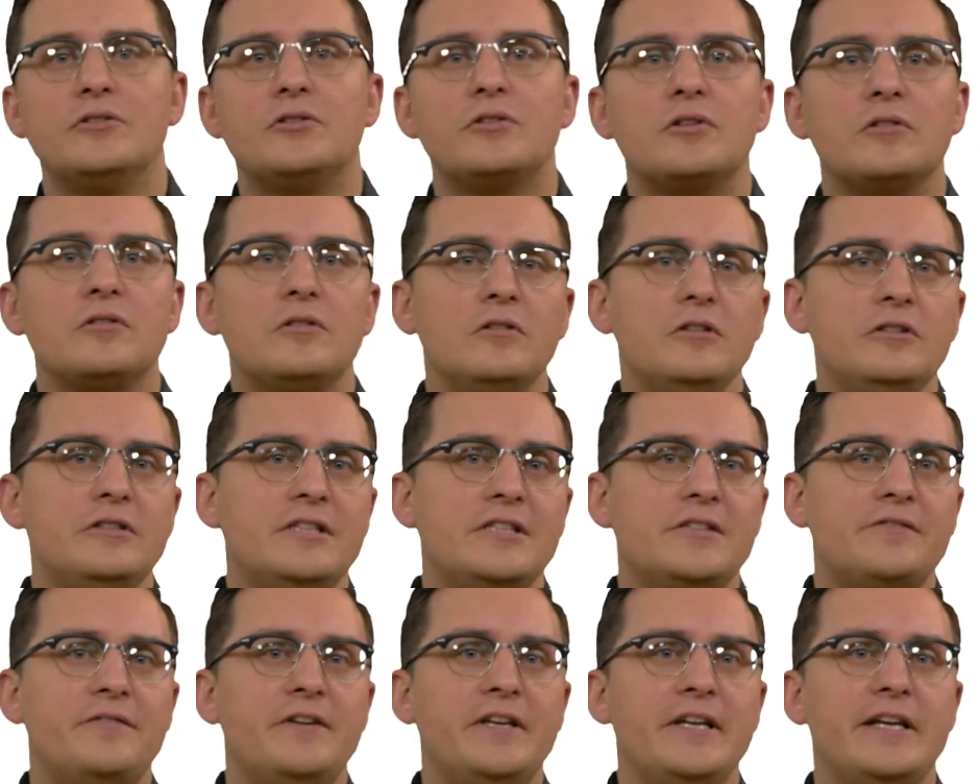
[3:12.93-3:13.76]
To conclude
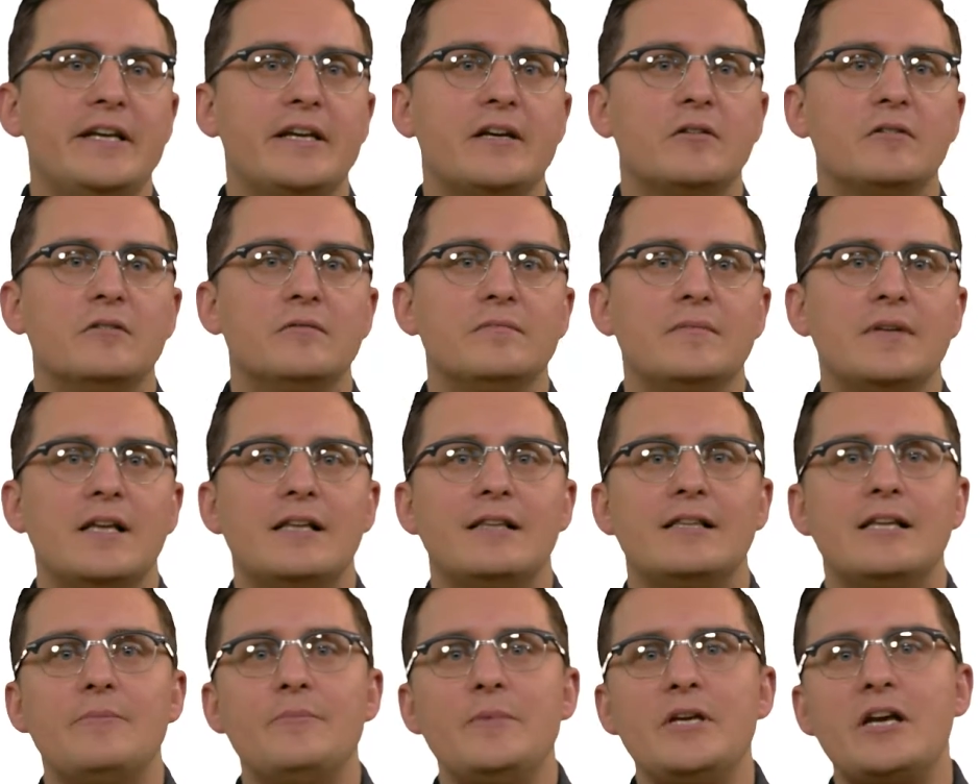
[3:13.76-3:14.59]
this video,
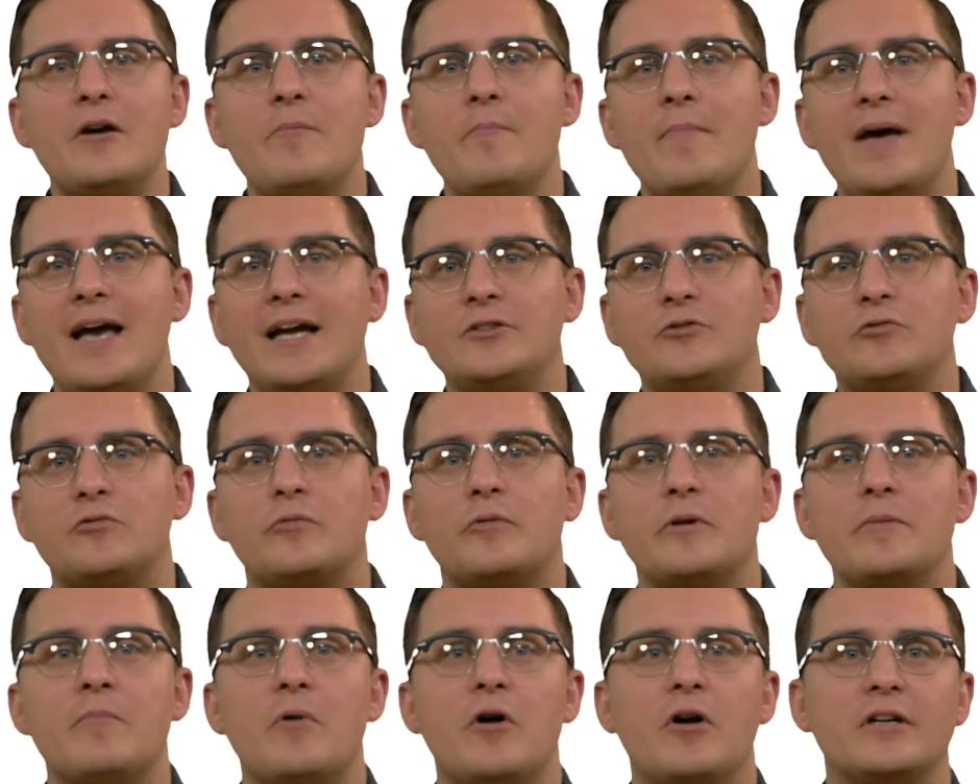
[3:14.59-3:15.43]
let me come back to a
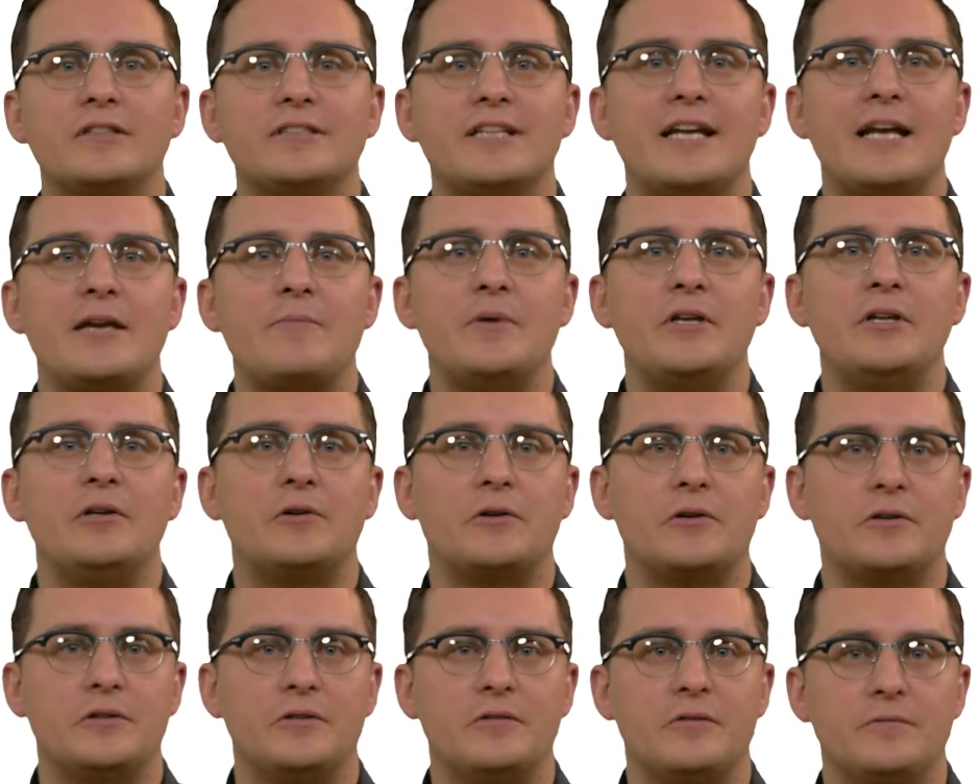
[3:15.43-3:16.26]
remark that I made
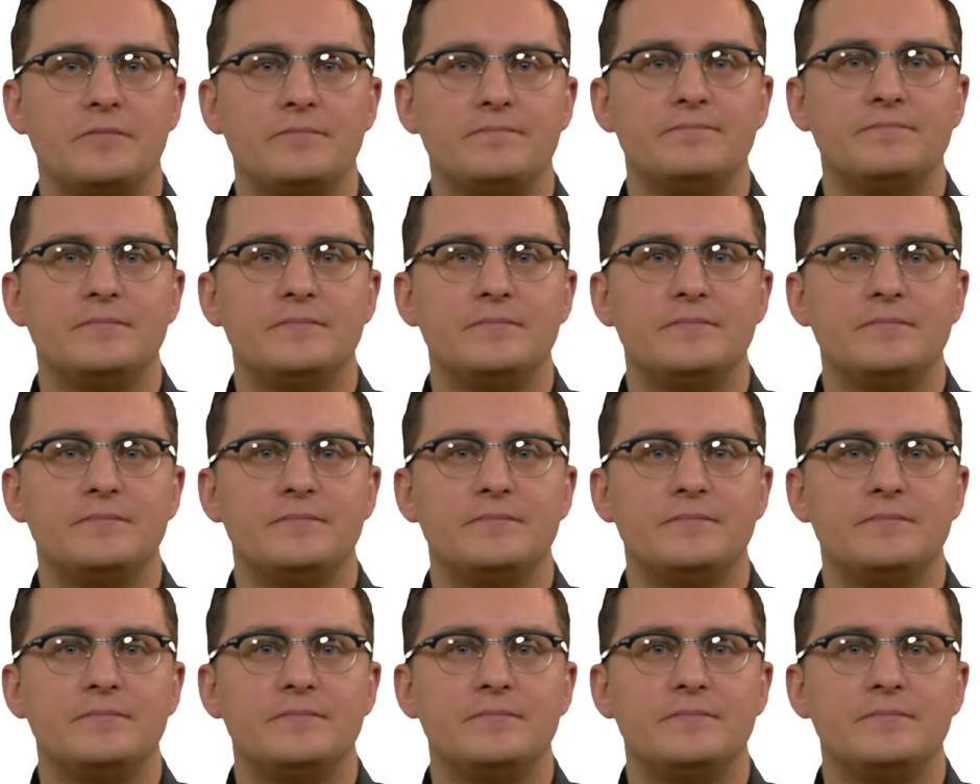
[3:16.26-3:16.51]
earlier.